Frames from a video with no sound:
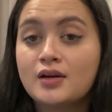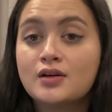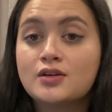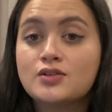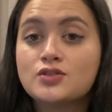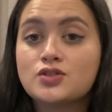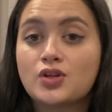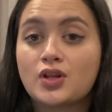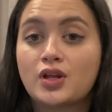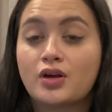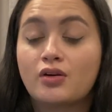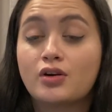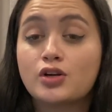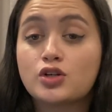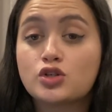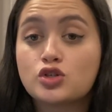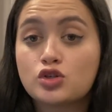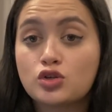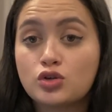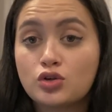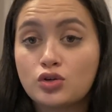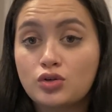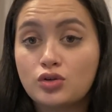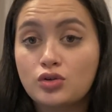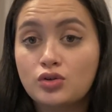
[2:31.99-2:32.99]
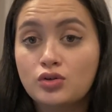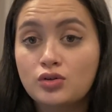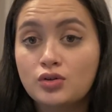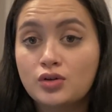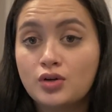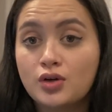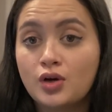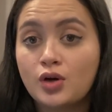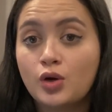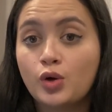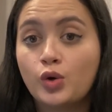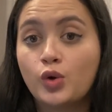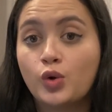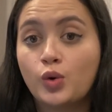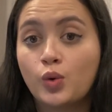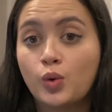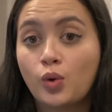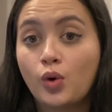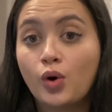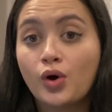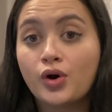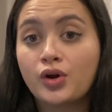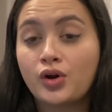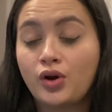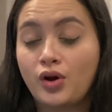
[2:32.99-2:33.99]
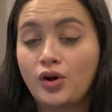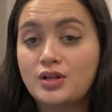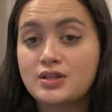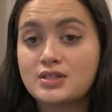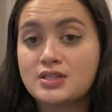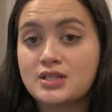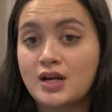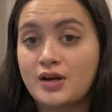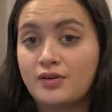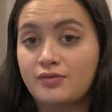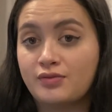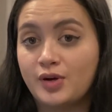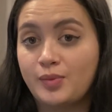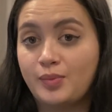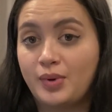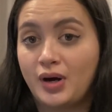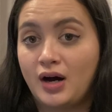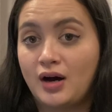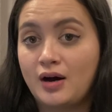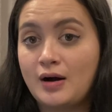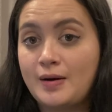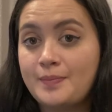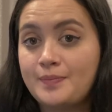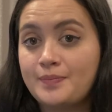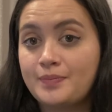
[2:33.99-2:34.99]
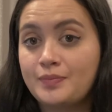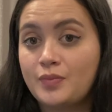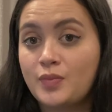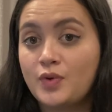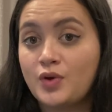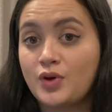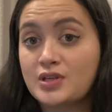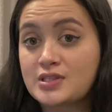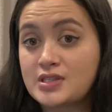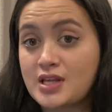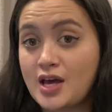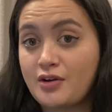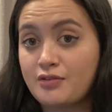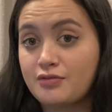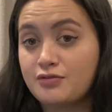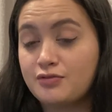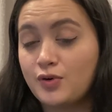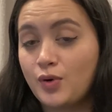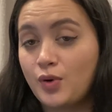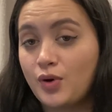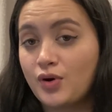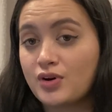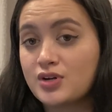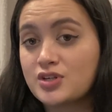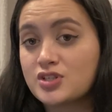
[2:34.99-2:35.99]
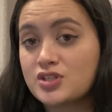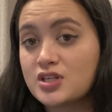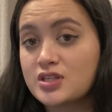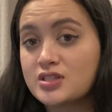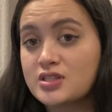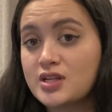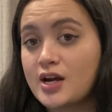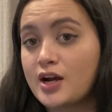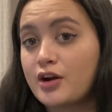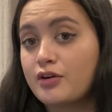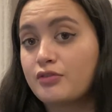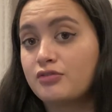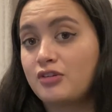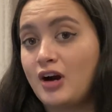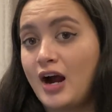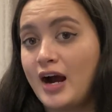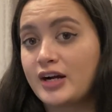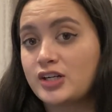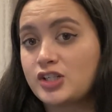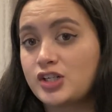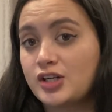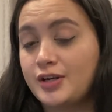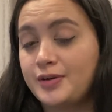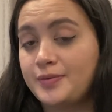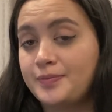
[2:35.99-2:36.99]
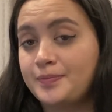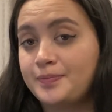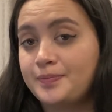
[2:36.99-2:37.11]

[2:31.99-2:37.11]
So there are 2 quarter notes in every bar, because that 4 is just like a fraction.